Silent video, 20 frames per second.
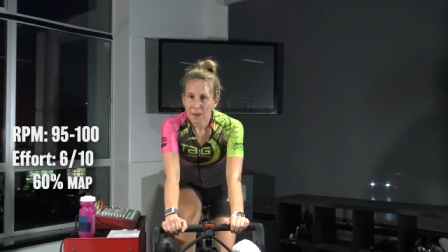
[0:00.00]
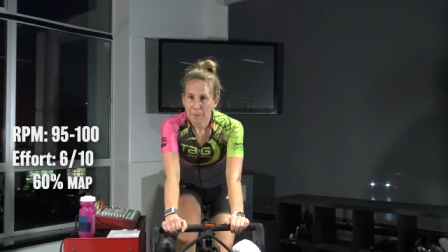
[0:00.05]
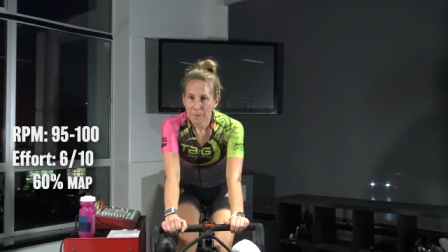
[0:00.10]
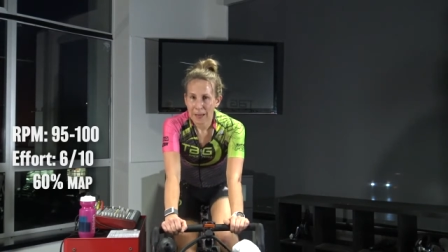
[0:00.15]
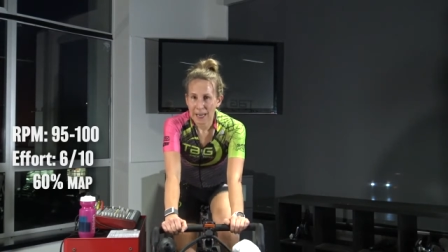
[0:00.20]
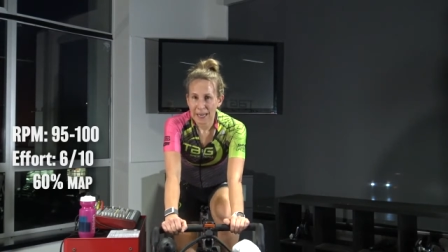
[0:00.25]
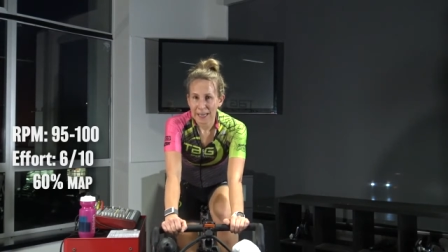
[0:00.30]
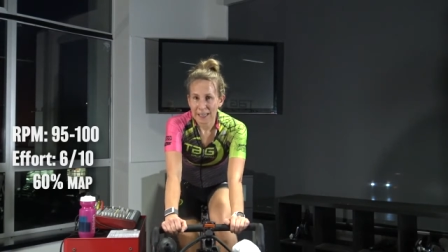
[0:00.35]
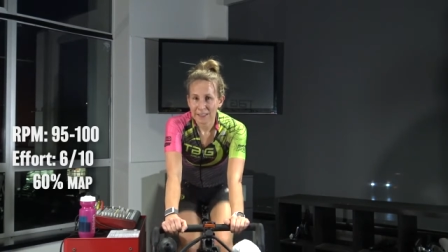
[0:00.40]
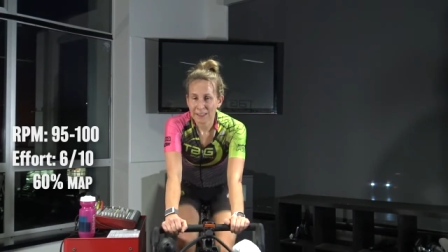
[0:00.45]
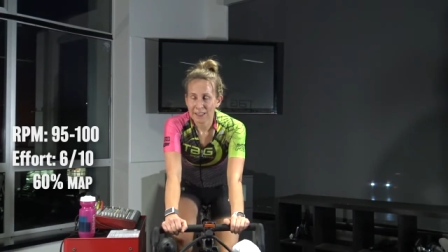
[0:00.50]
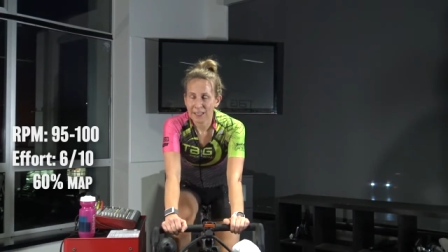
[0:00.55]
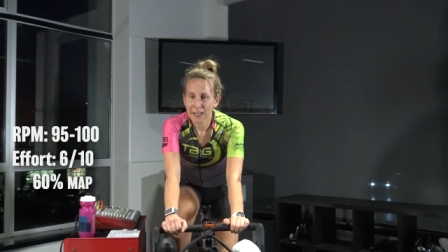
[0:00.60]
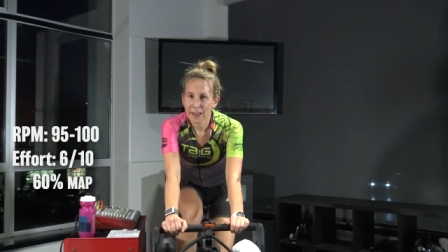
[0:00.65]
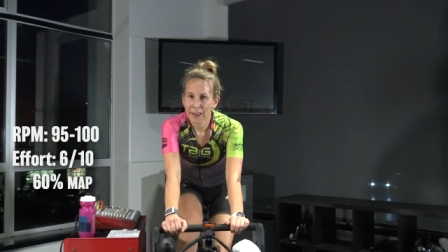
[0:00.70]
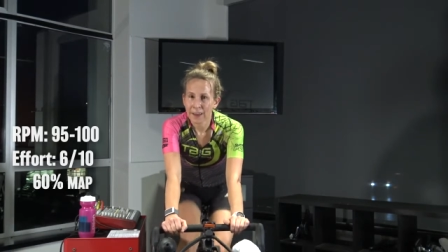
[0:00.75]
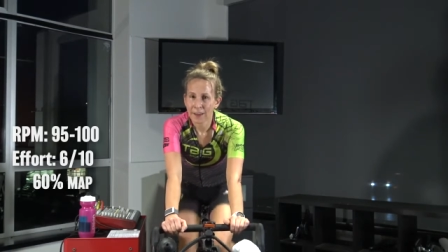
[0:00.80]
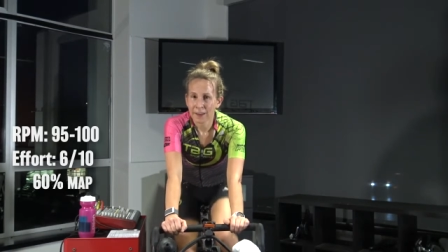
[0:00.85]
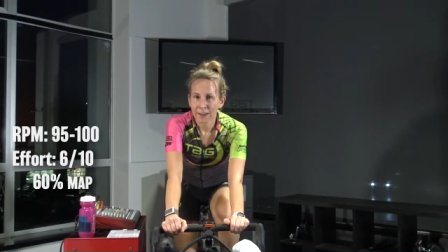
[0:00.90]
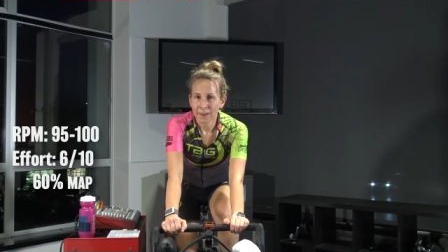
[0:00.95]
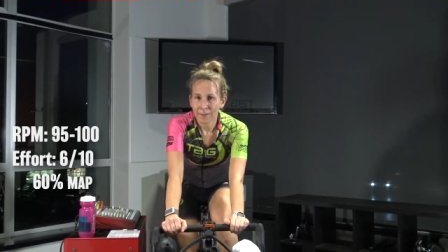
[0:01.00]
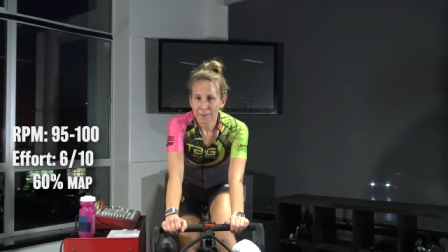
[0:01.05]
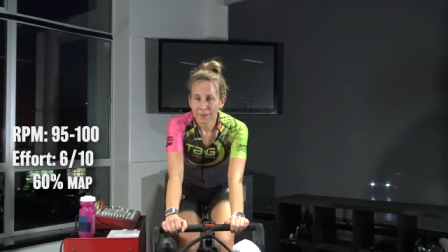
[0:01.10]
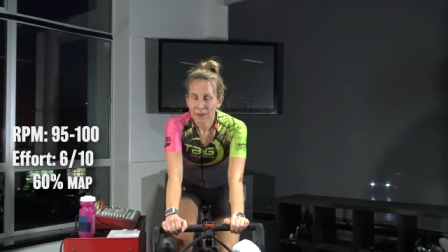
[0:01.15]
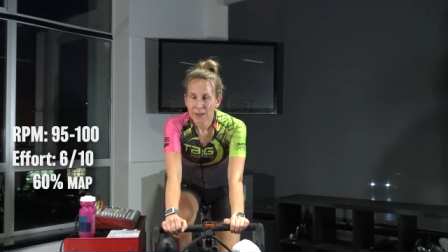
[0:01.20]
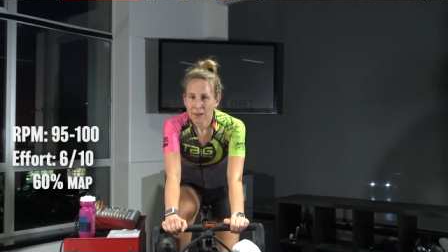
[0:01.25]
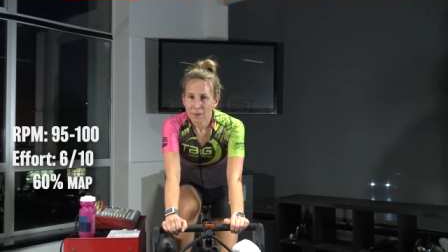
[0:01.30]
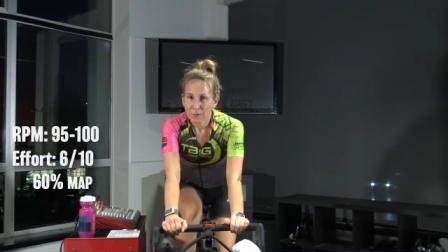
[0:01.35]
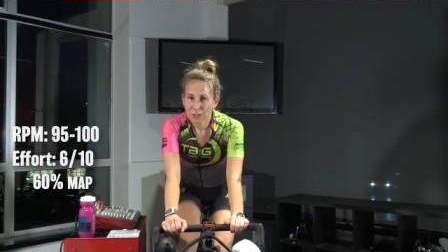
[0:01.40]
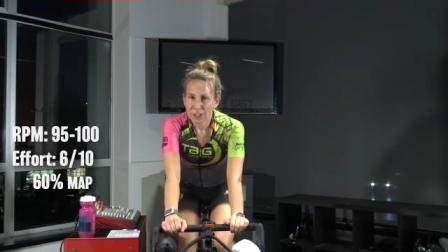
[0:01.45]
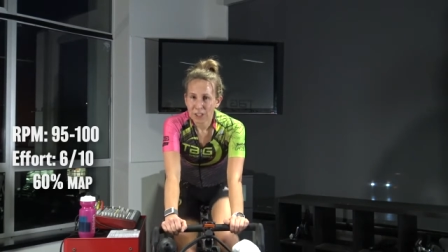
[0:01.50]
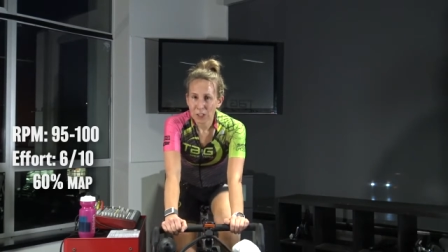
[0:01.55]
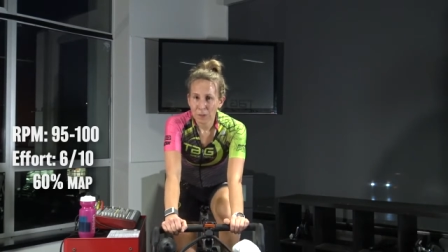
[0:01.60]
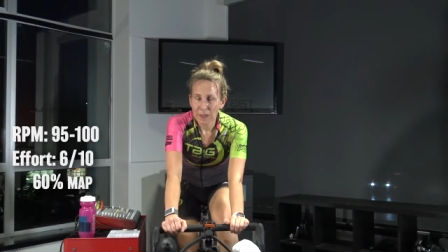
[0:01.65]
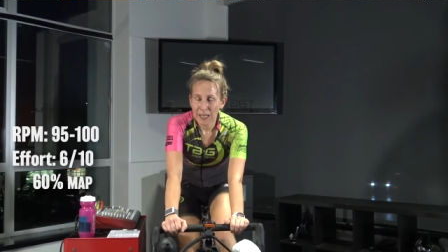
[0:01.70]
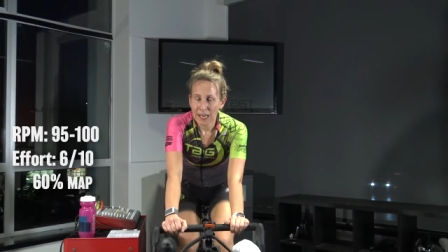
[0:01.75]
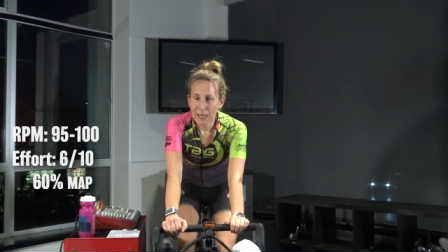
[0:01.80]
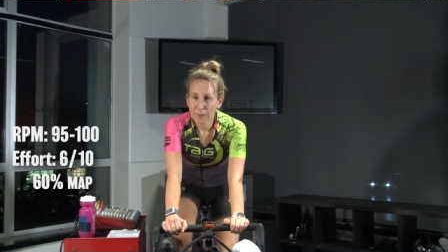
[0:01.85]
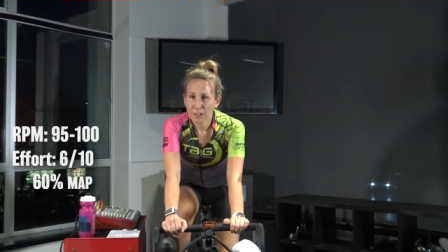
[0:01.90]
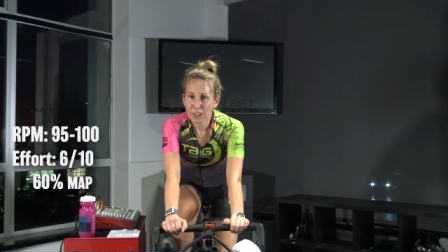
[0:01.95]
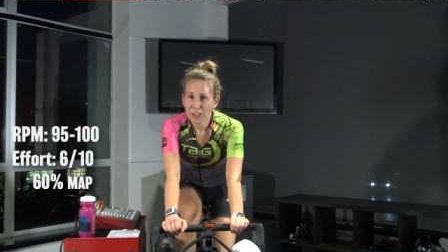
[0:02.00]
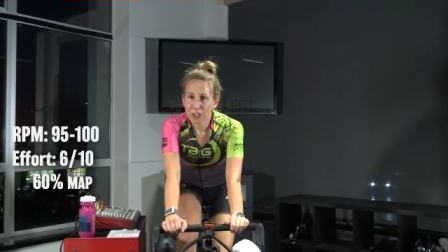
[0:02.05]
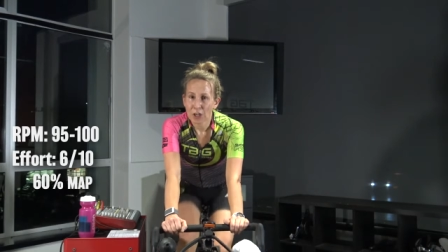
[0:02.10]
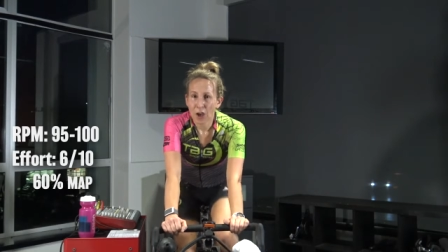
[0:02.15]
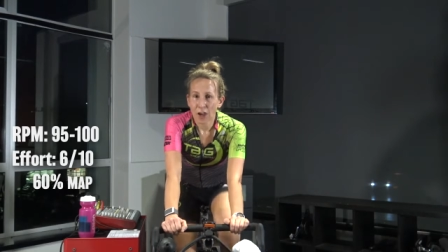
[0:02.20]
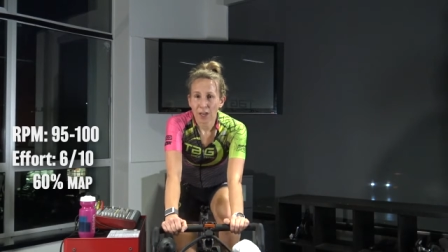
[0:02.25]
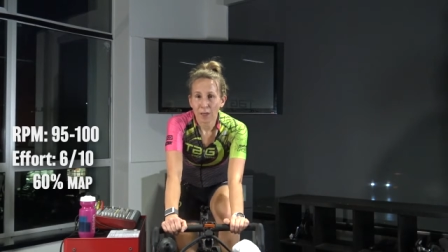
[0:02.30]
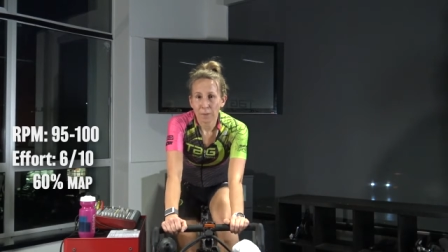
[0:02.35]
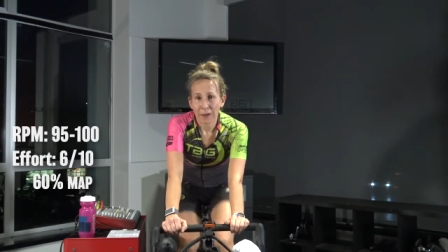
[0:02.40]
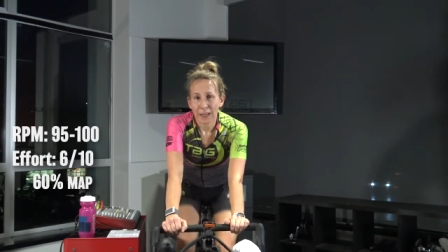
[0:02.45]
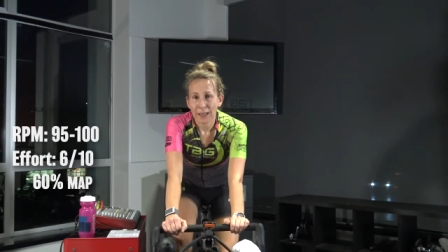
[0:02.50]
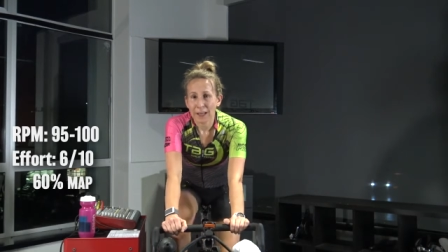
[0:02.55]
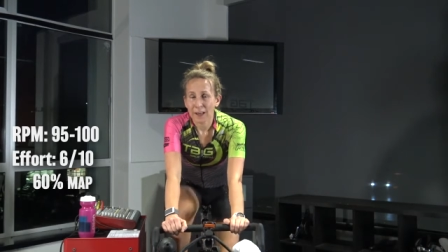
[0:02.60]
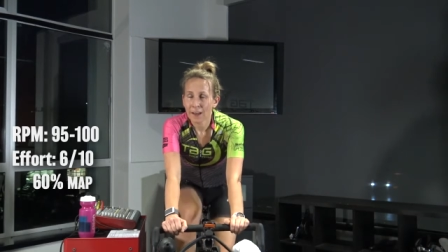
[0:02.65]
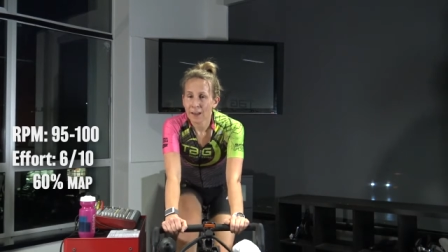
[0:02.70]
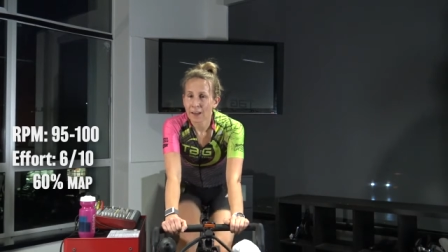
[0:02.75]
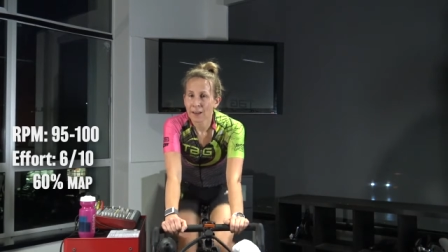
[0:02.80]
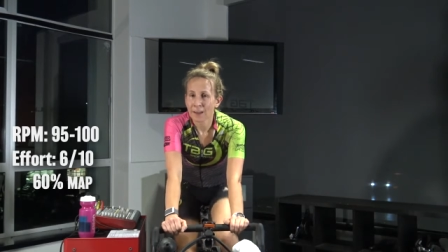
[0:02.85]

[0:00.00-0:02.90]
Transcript: pace for still being able to talk a bit,